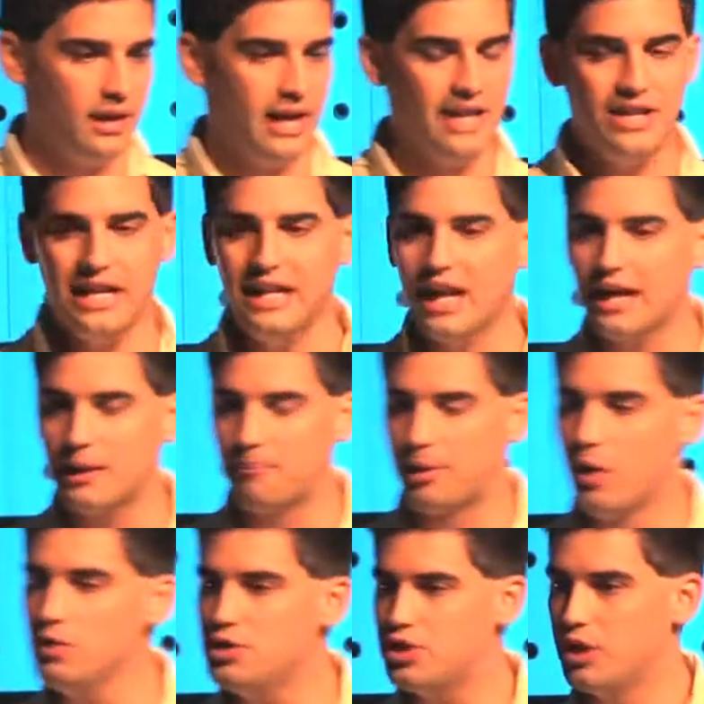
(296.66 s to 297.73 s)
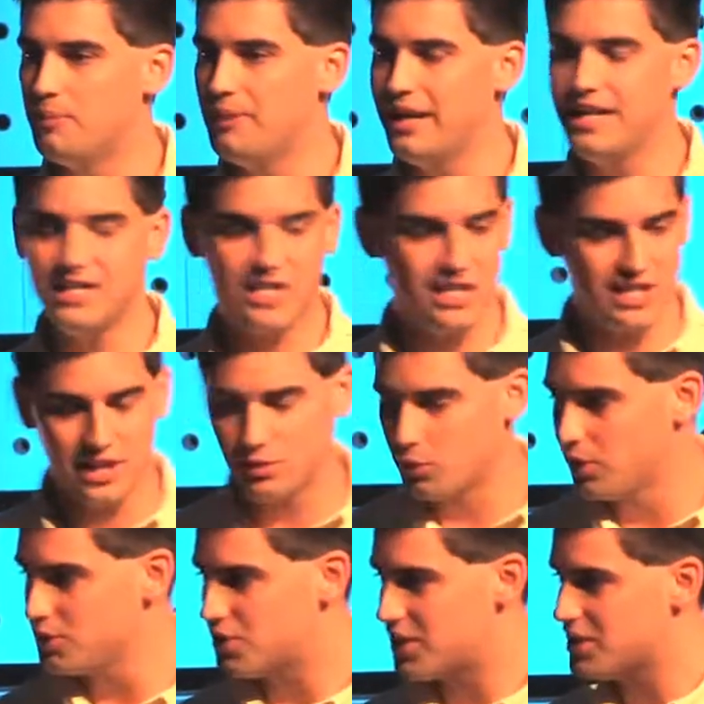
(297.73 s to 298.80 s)
And Eli approached him, and he says that the
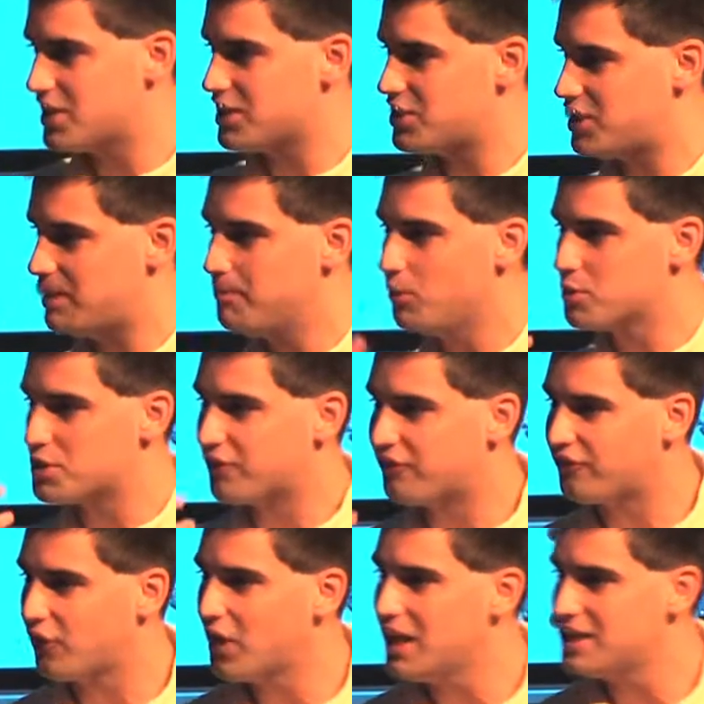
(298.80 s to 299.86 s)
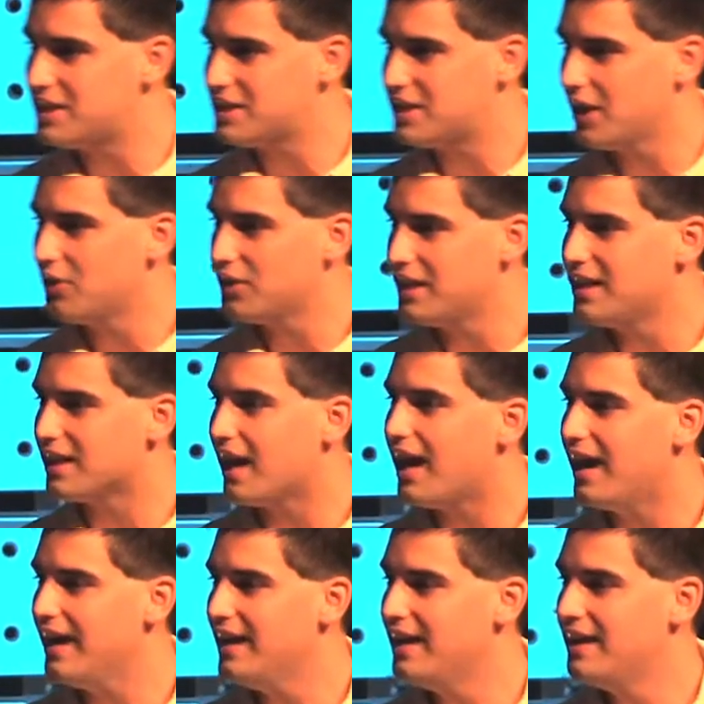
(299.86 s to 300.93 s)
word says that Samuel was afraid to tell
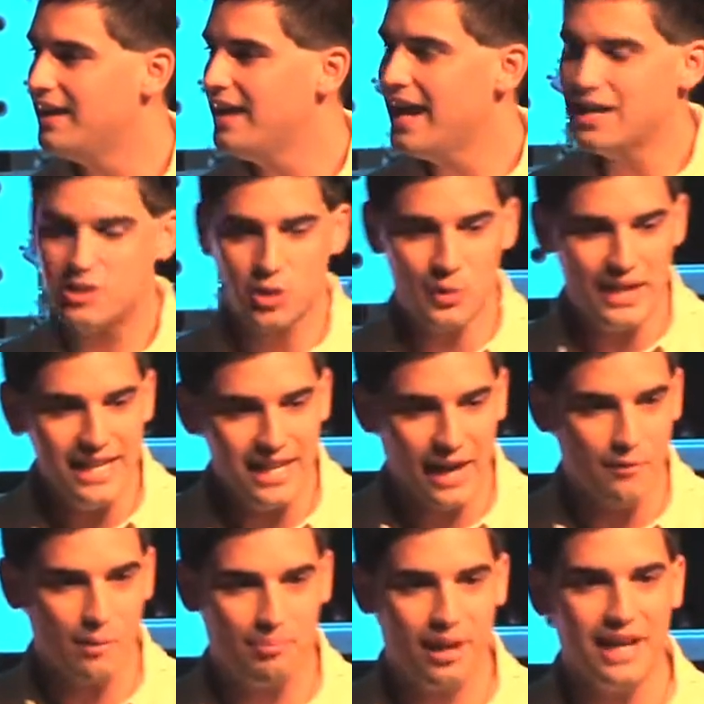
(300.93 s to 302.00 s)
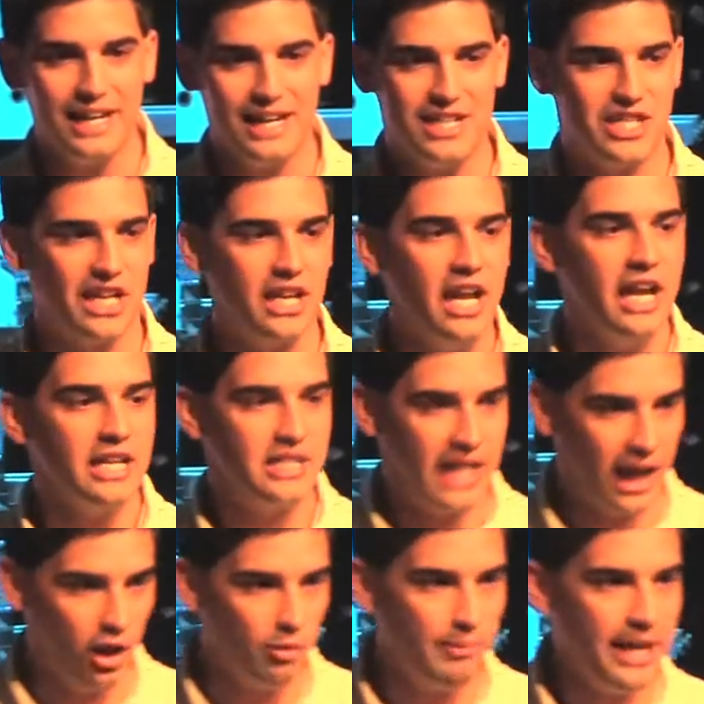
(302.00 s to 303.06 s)
Eli. And so Eli replied and he said,
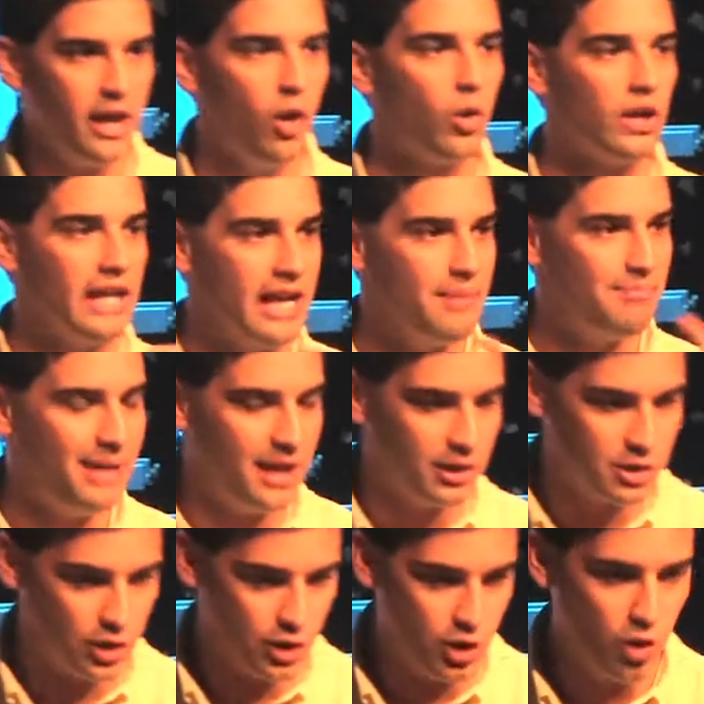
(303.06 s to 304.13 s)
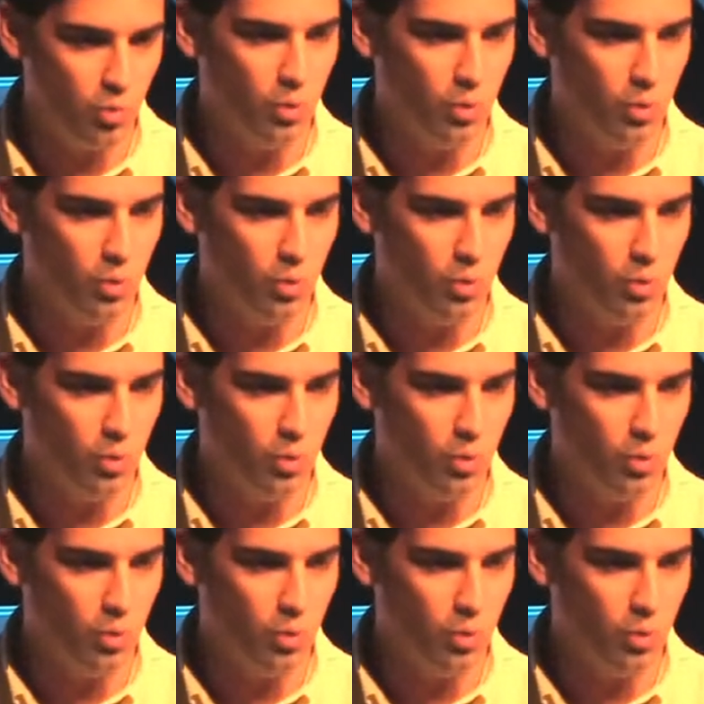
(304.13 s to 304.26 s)
"Tell me, or let it be unto you